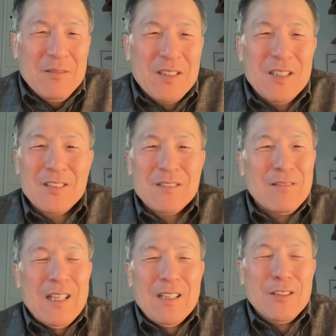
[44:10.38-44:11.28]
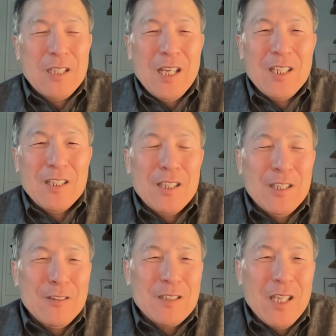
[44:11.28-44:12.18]
Because then you
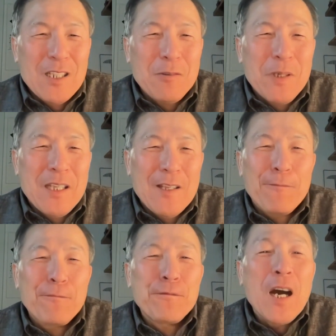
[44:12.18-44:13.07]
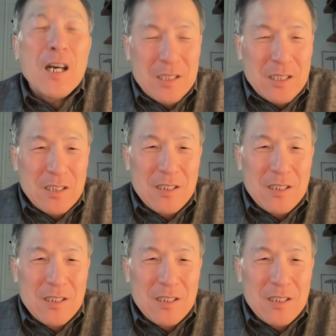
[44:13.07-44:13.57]
take away the fun.